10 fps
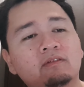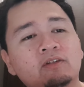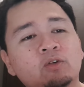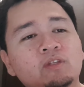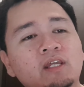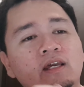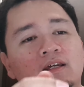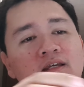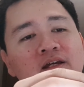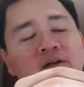unique
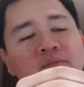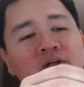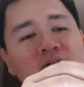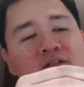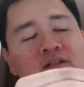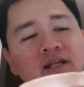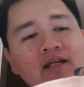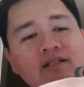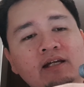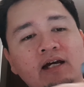here because the
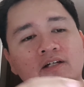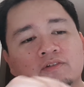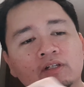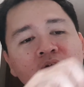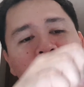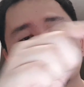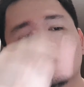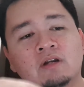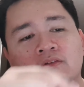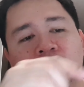lacing actually goes
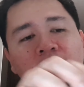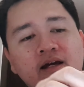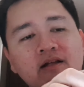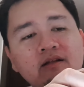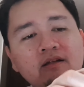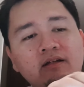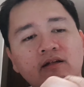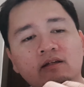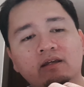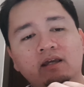around the ankle,
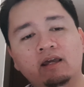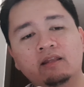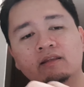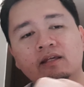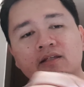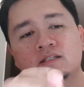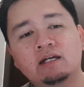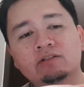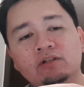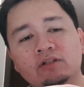and this
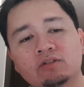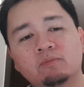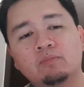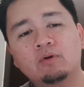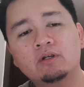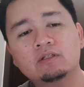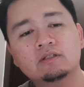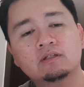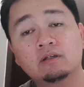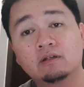actually
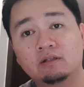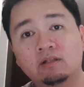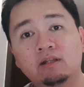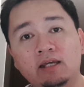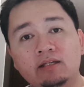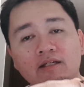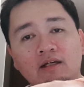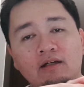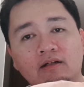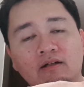supports the
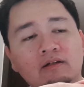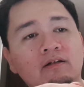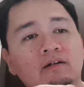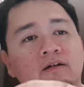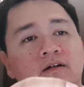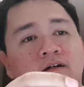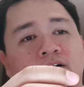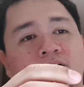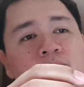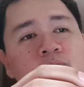lacing.
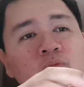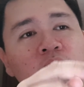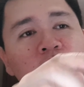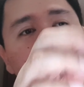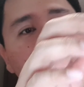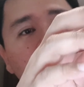You do